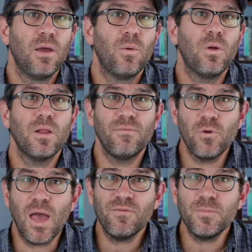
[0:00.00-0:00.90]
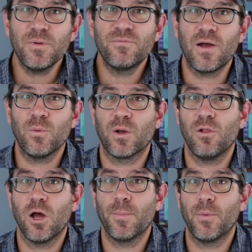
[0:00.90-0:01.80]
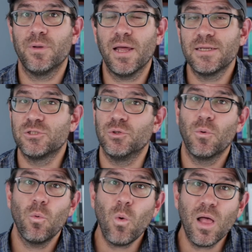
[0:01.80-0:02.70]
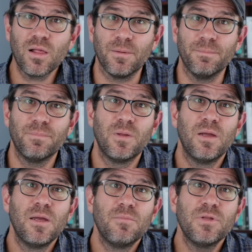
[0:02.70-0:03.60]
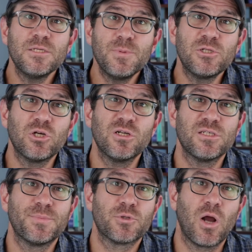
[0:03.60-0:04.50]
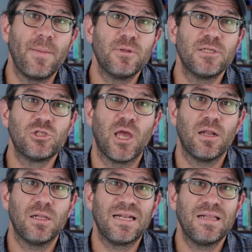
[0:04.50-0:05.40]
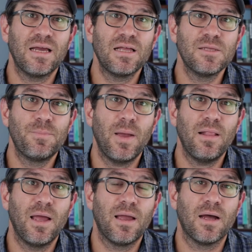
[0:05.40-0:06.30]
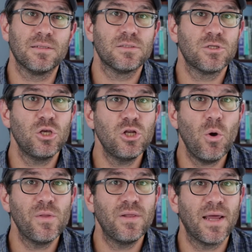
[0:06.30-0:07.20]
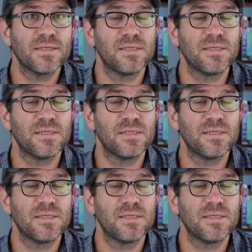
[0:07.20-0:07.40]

Well, if you haven't been following along but would like to, welcome! Please be sure to subscribe to the channel and click on the bell icon so you know when the next